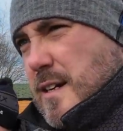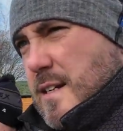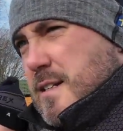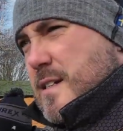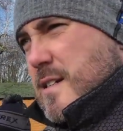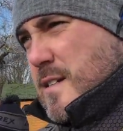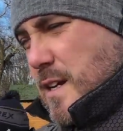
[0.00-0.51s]

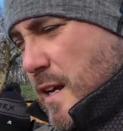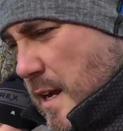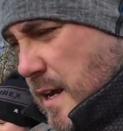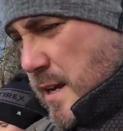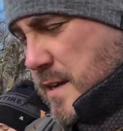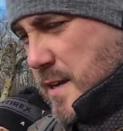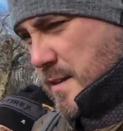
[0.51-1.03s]
Nice to see.
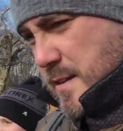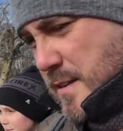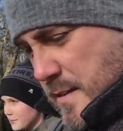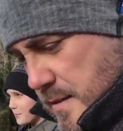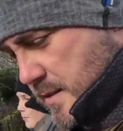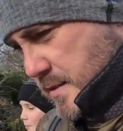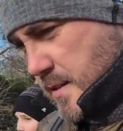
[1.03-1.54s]

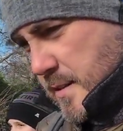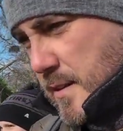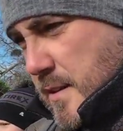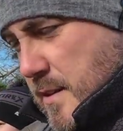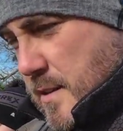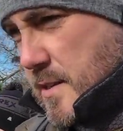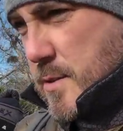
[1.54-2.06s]

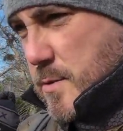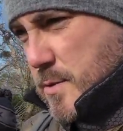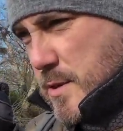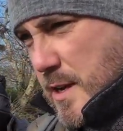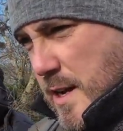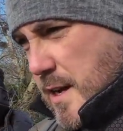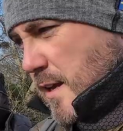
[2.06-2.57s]
She
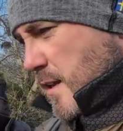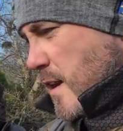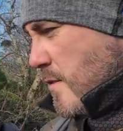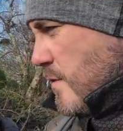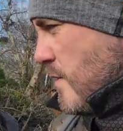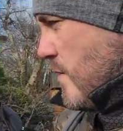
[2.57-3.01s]
was laughing